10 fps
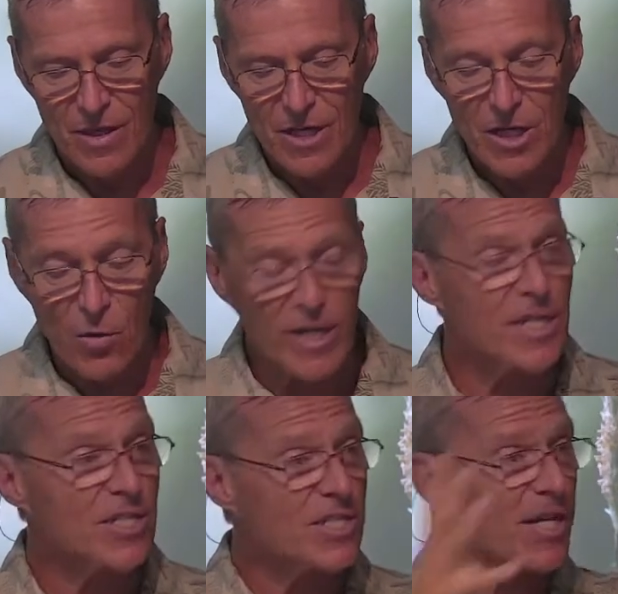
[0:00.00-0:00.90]
yeah, we can
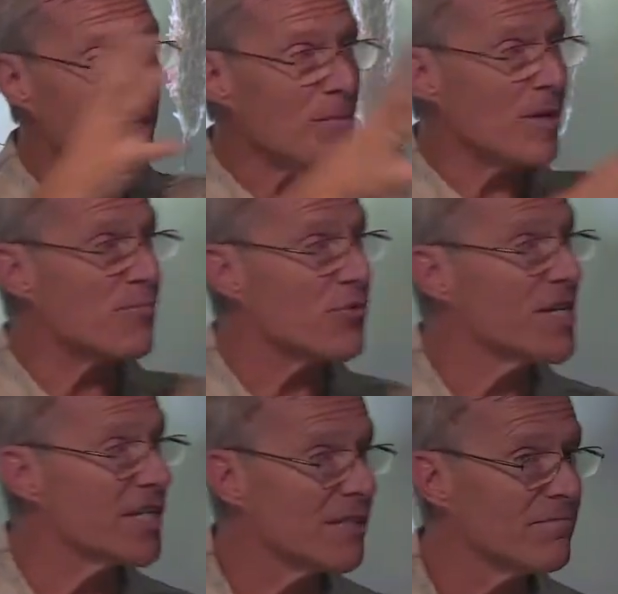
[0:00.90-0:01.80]
stick him in
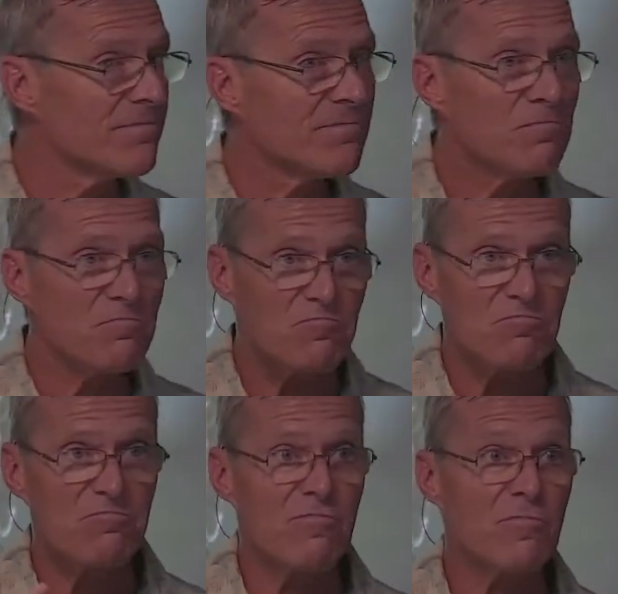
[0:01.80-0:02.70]
prison
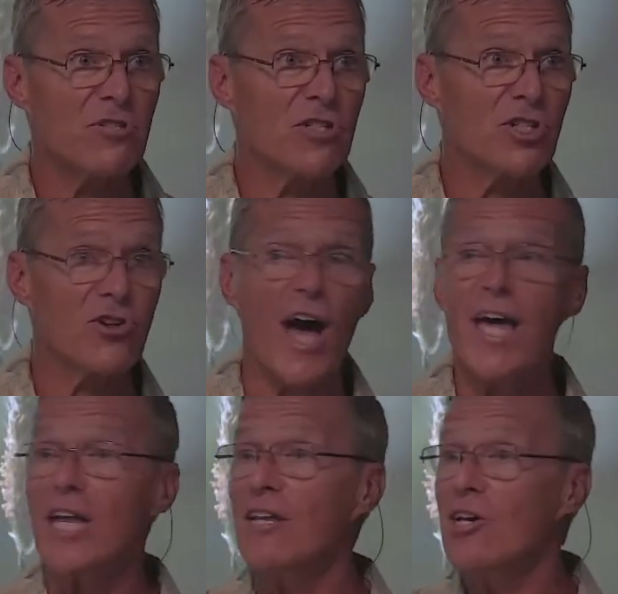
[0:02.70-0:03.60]
to try
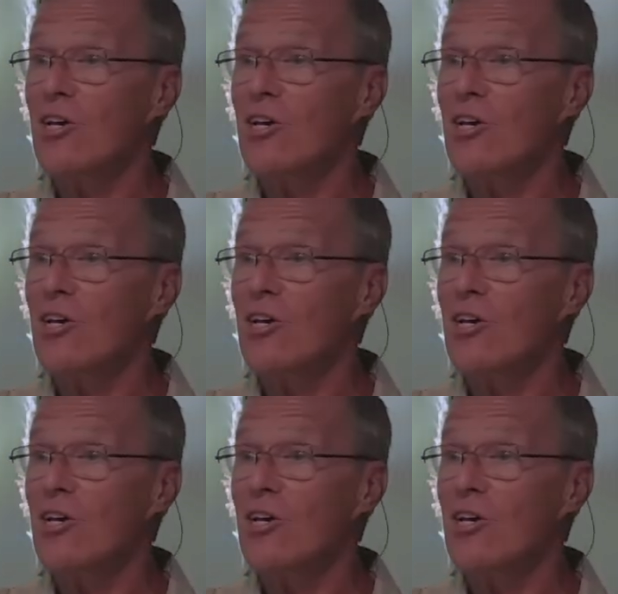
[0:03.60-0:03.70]
and